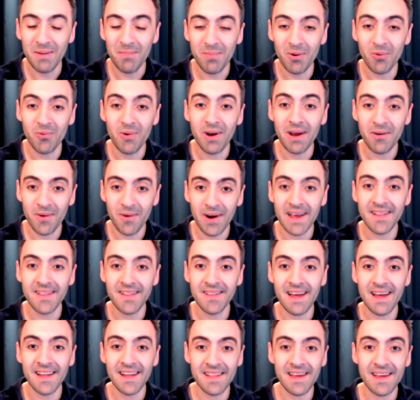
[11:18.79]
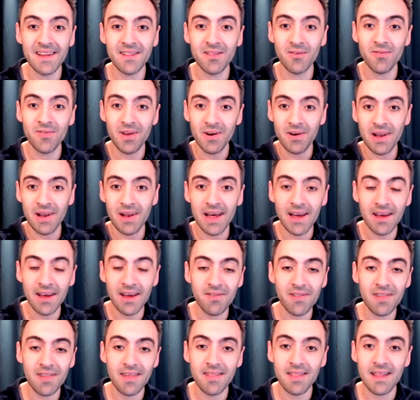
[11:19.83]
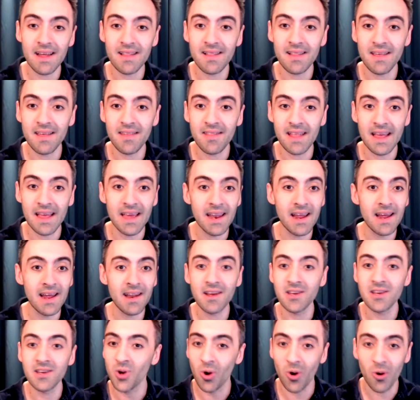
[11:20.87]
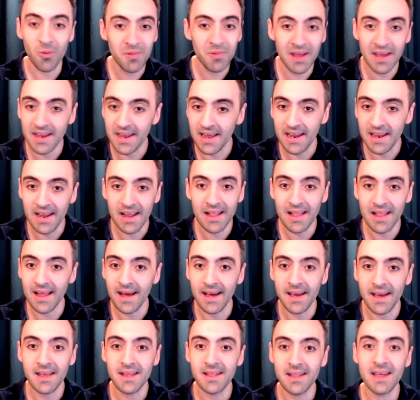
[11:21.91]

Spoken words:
regret at the end of their lives, is that they stayed at a job they didn't like,